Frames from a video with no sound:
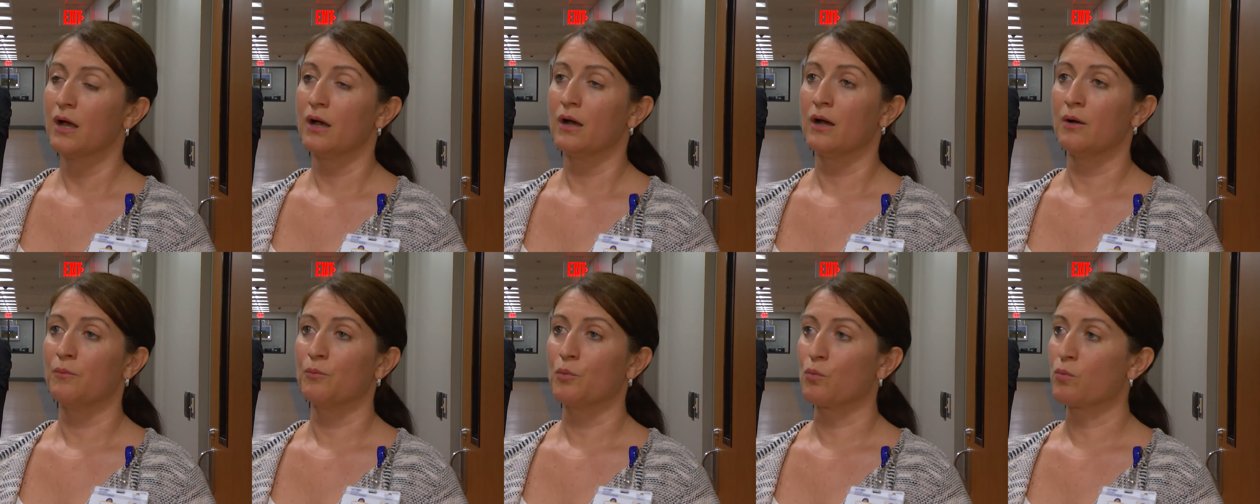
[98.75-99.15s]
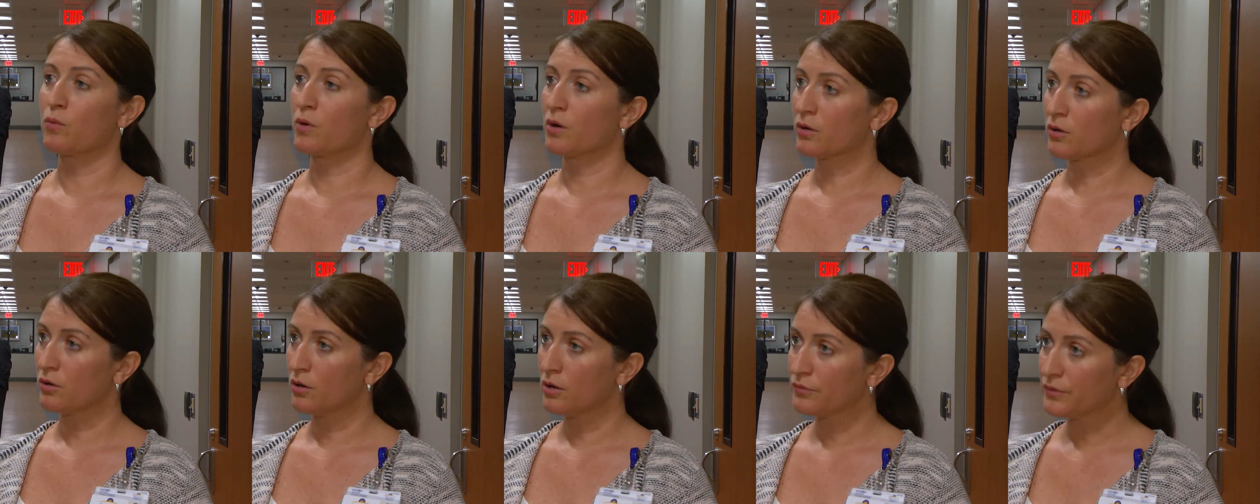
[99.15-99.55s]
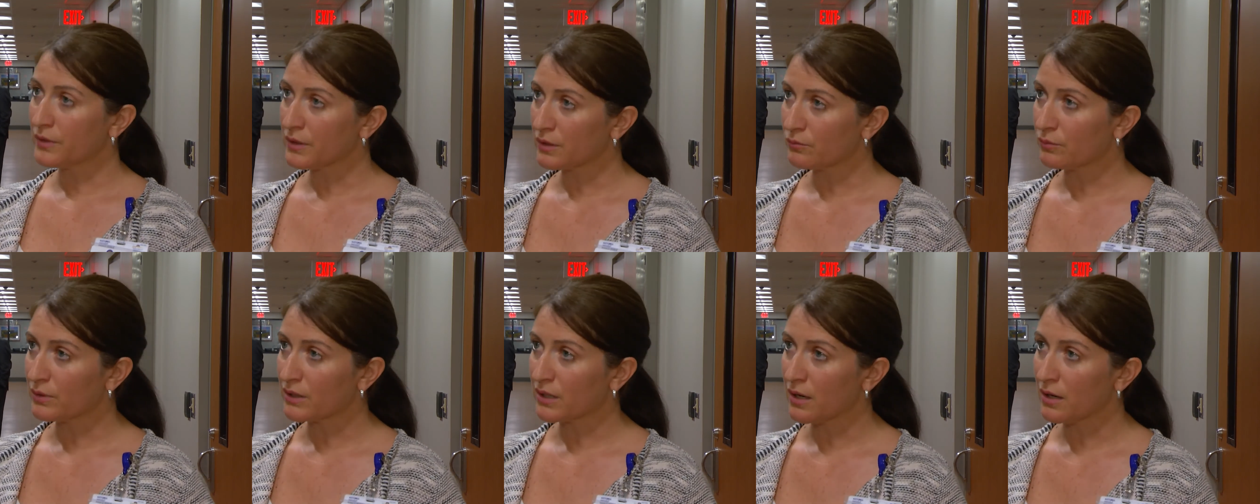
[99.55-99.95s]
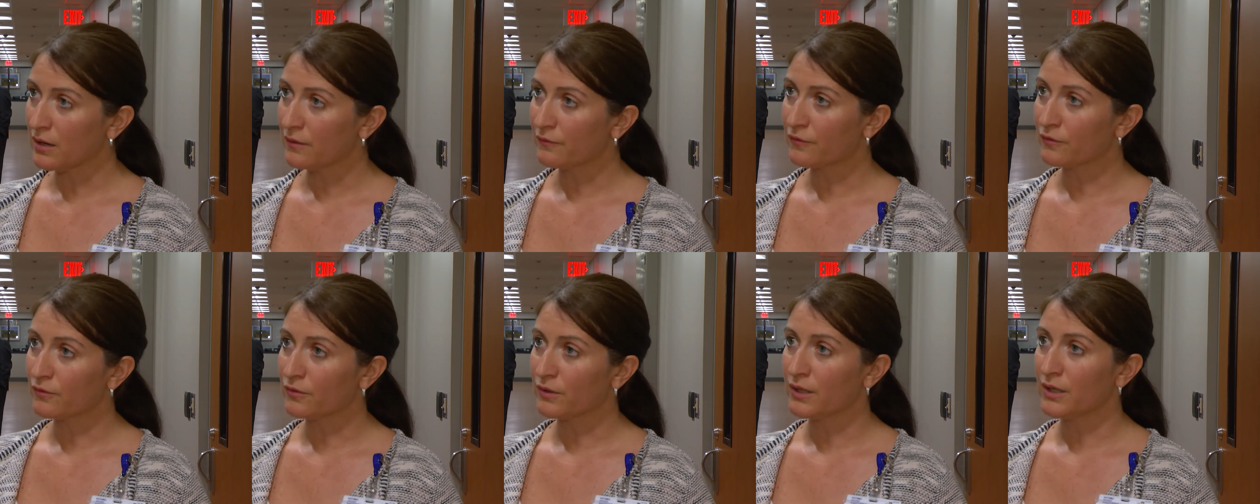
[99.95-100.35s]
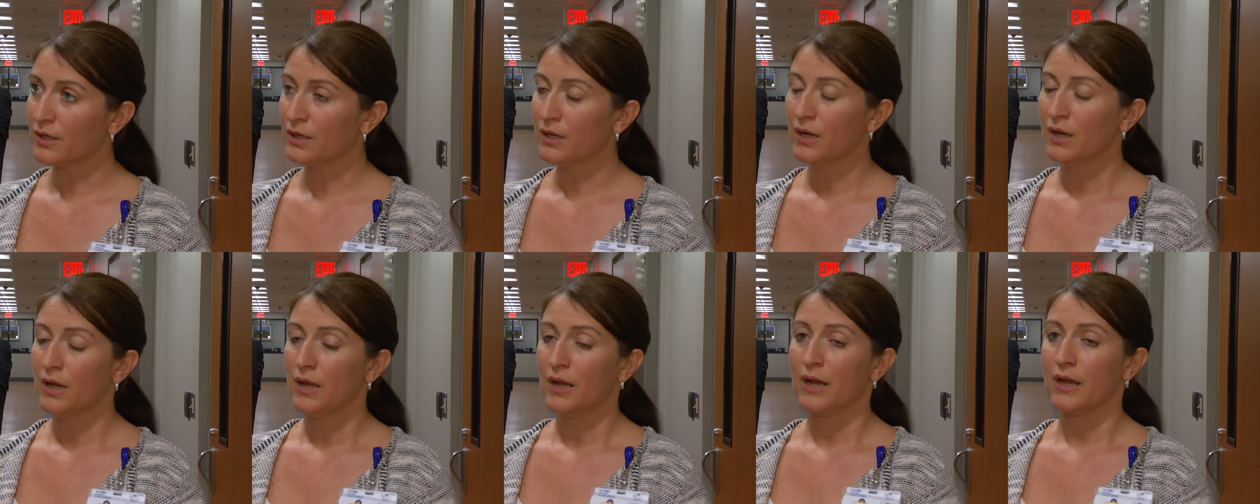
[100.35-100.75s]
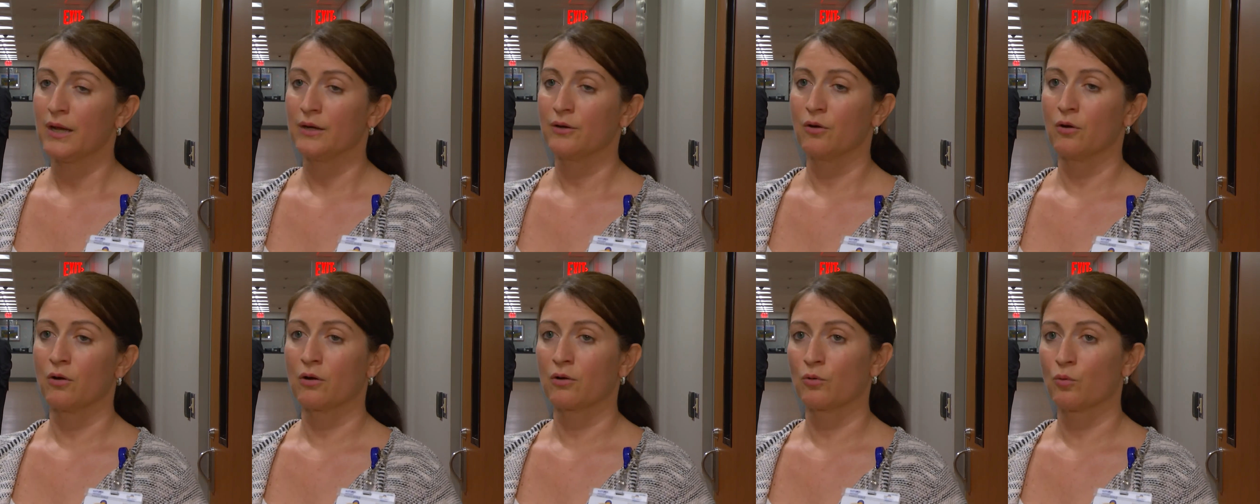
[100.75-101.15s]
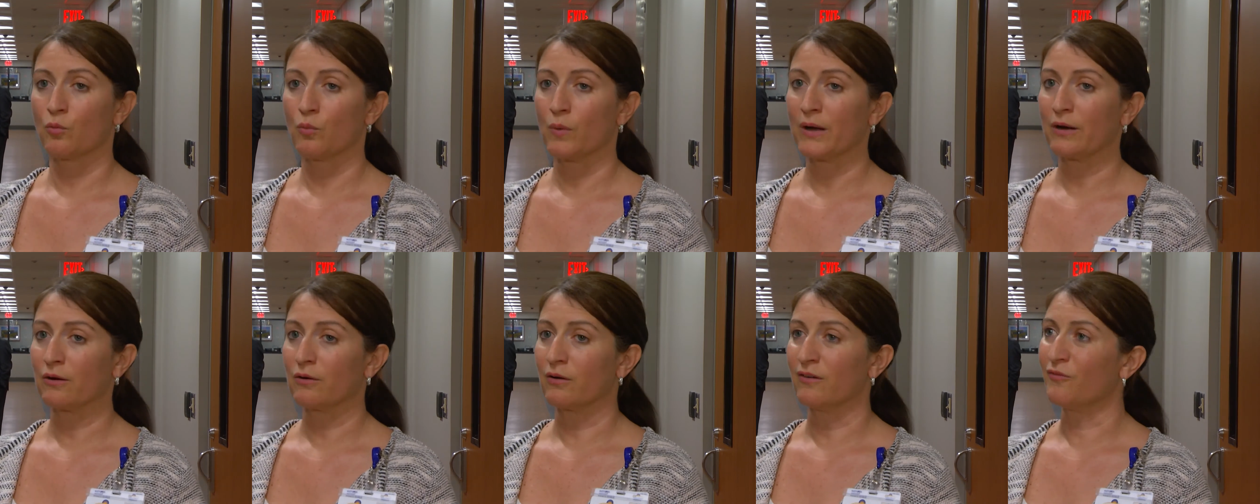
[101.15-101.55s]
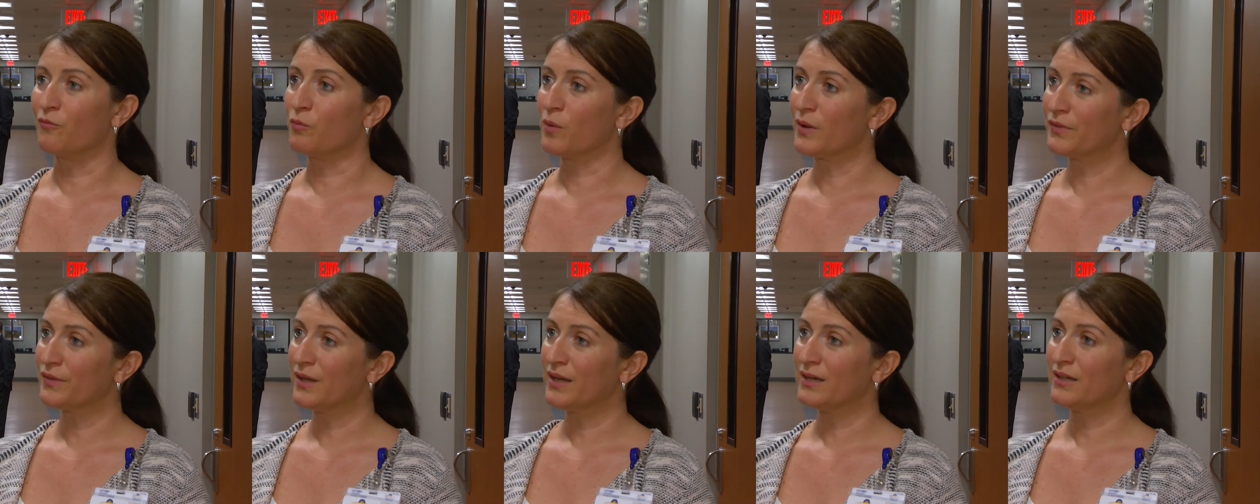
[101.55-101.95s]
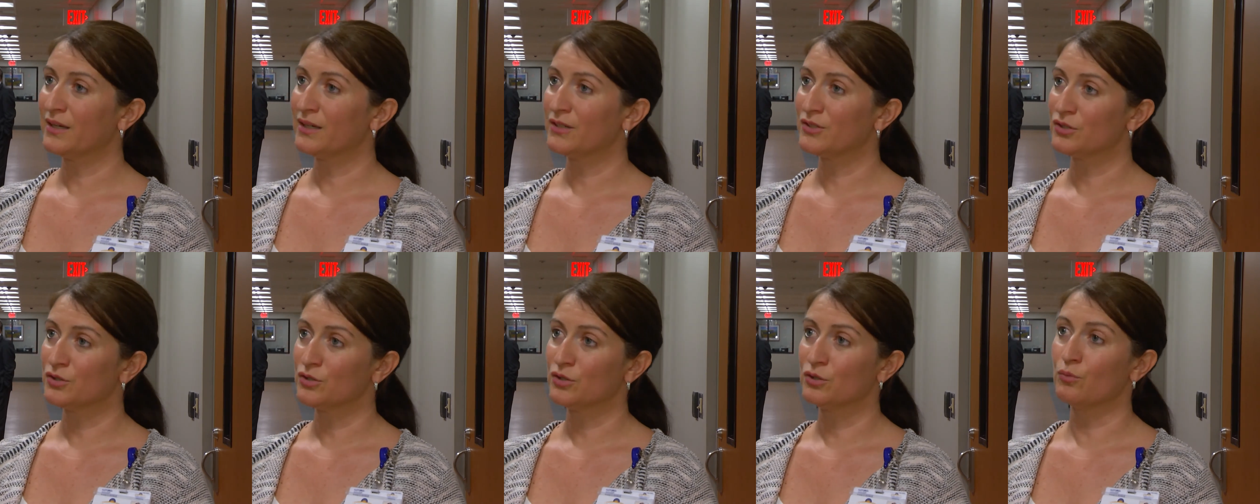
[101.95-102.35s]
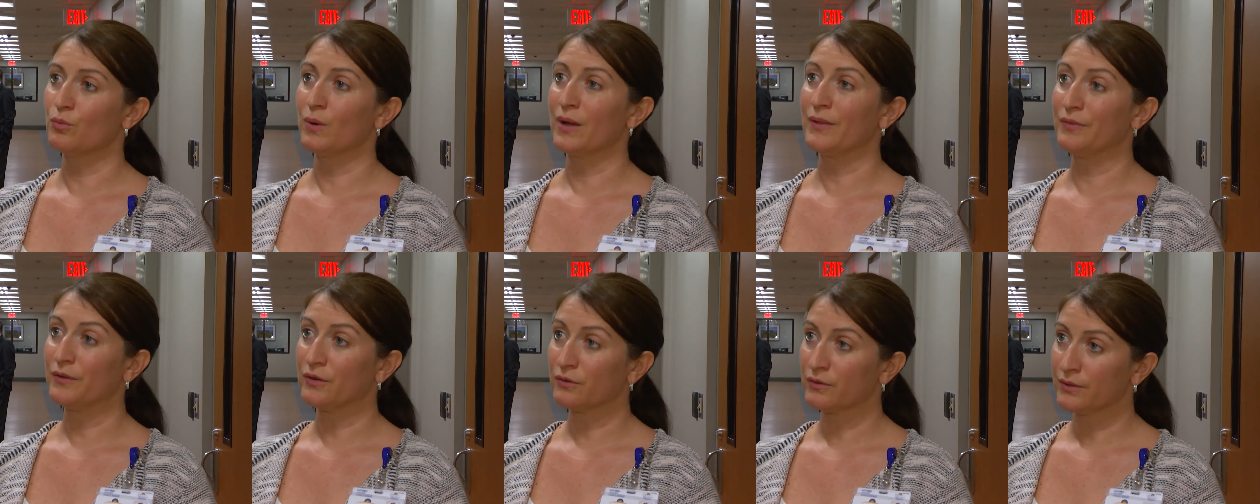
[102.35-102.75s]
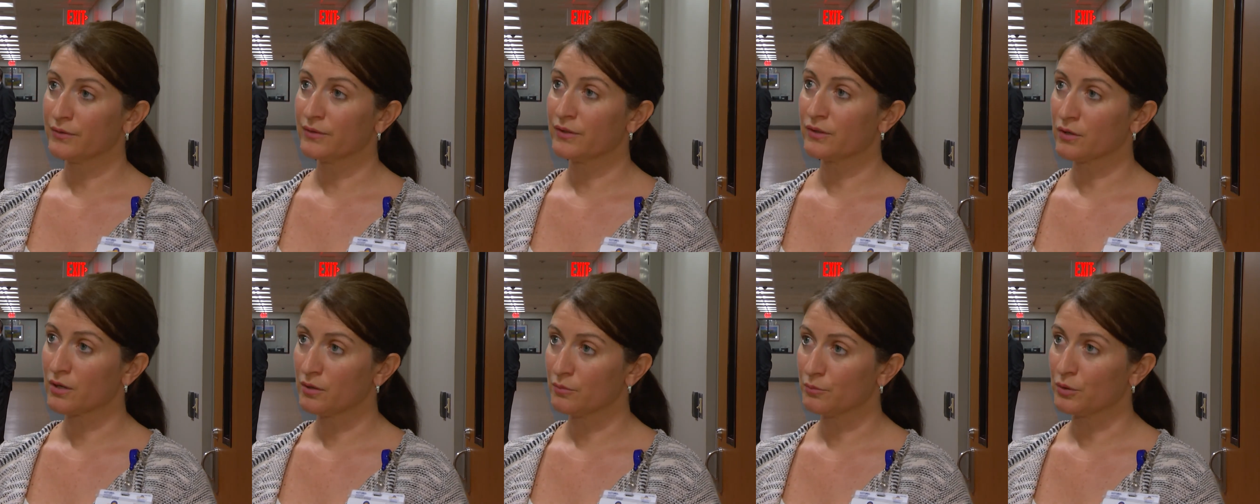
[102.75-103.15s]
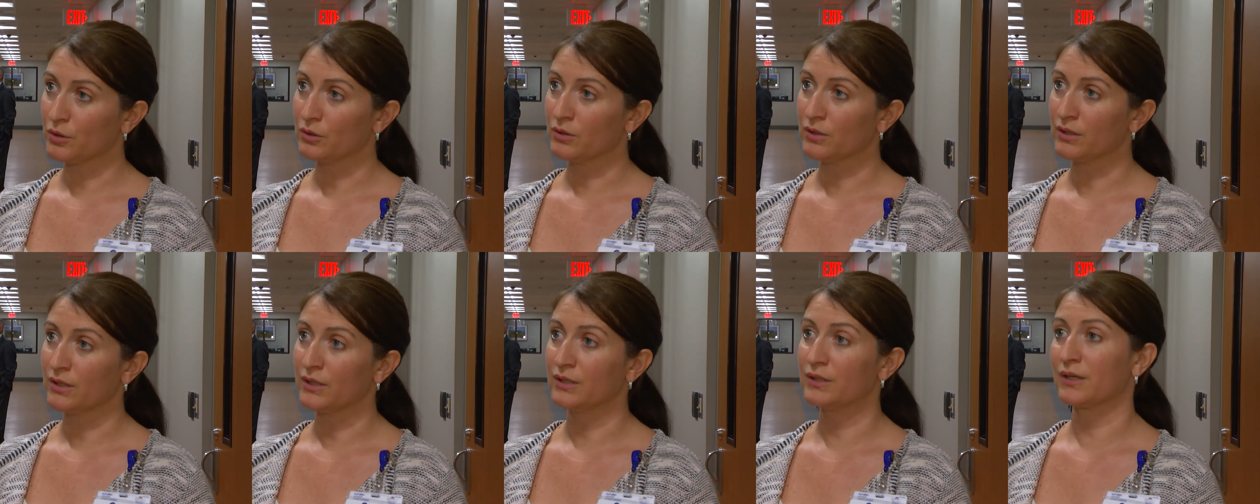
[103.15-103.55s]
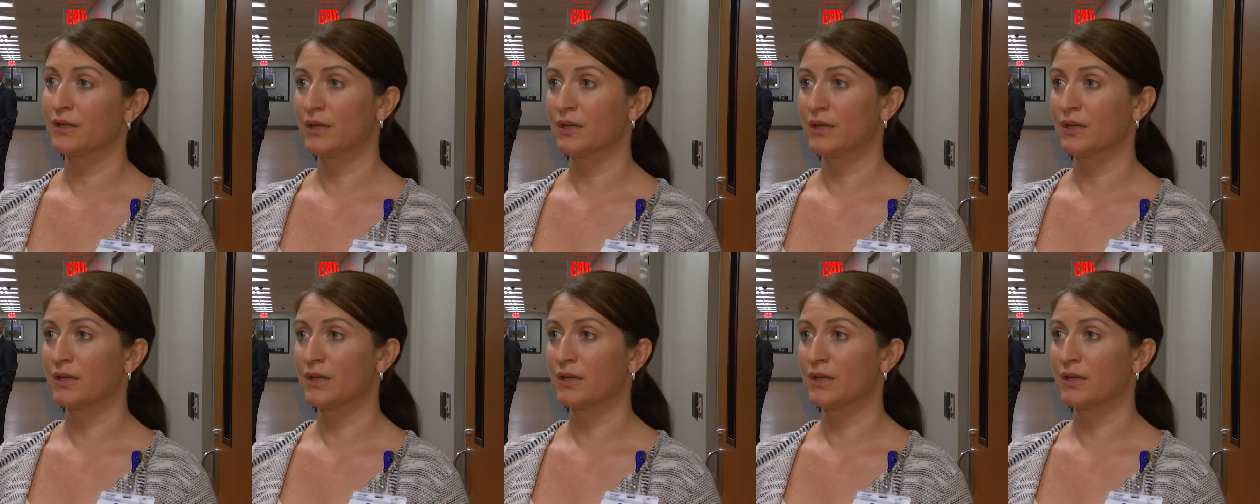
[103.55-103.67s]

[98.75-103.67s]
um, work on their recovery, and are aware of what they need to do when they're in their community to